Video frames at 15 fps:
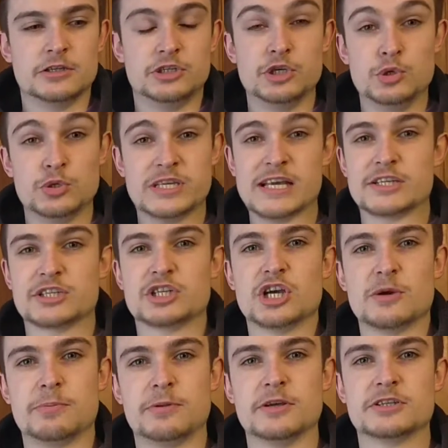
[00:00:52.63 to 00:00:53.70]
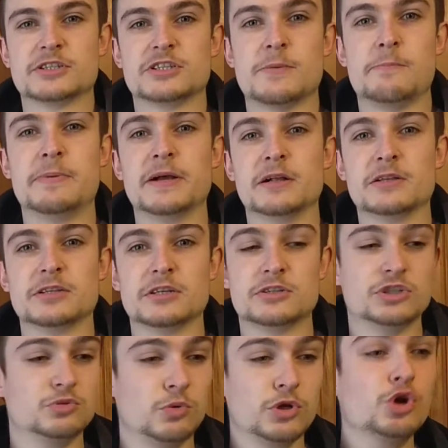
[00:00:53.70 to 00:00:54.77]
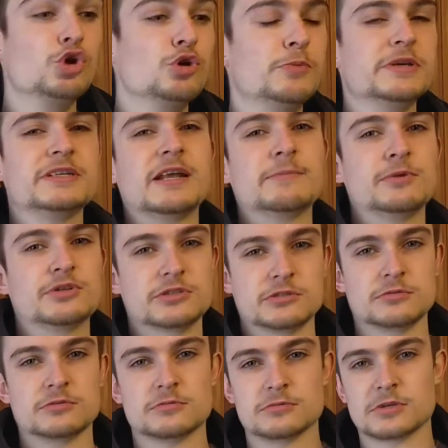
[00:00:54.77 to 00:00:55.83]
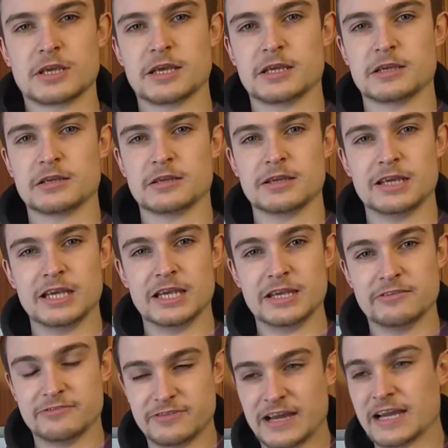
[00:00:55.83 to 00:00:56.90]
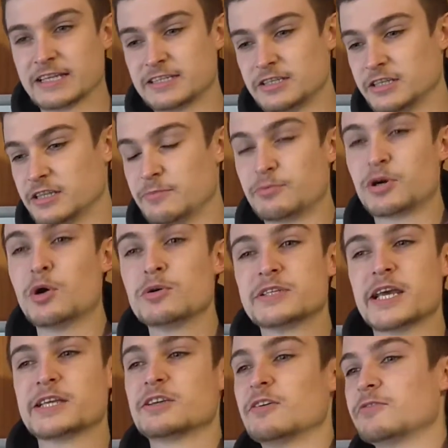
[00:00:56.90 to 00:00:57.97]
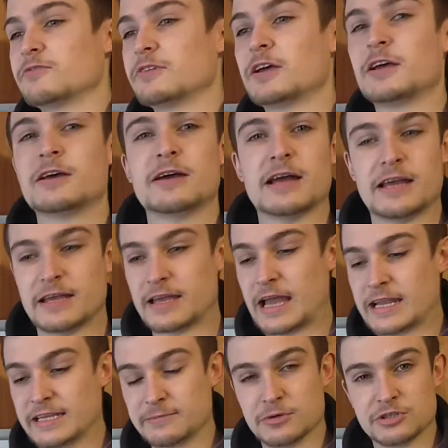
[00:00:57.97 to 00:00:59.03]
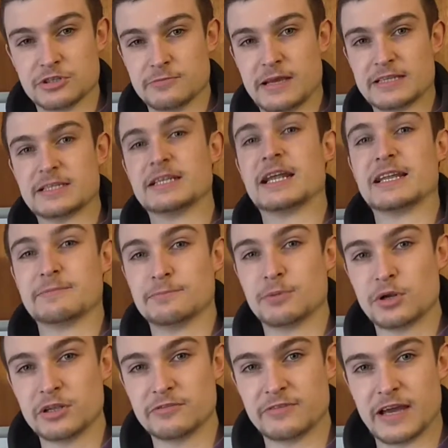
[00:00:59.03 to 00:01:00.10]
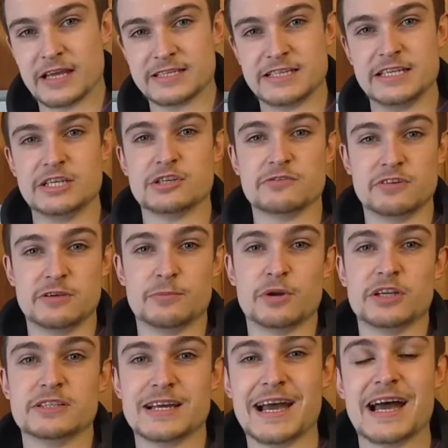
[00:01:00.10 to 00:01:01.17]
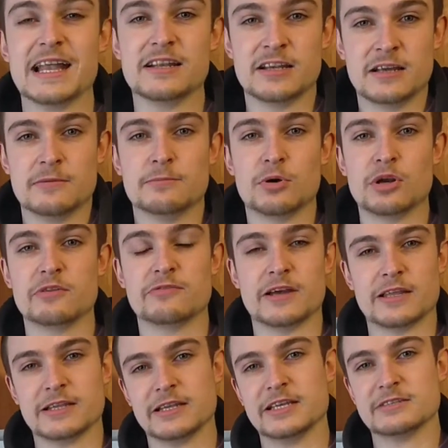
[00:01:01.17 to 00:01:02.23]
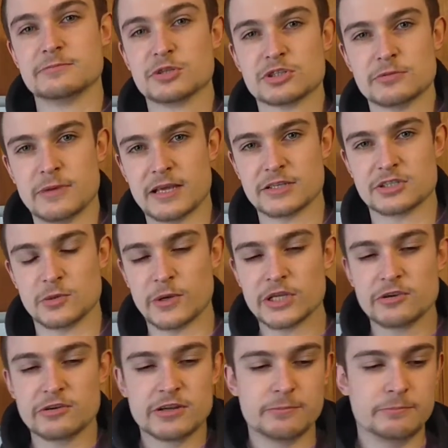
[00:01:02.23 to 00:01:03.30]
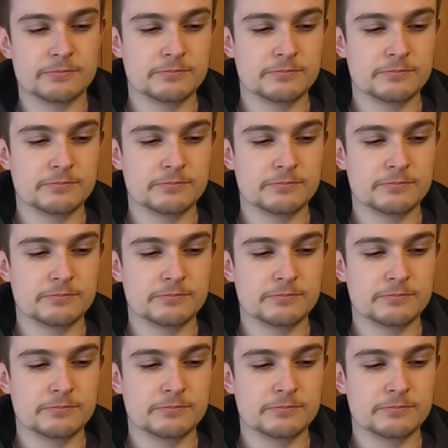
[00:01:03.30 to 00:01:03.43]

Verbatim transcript: use that surplus to build just 100% muscle. Okay, in fact, in the process of adding muscle mass and adding body fat, it's easier for your body to add body fat than it is muscle mass. So when you're in a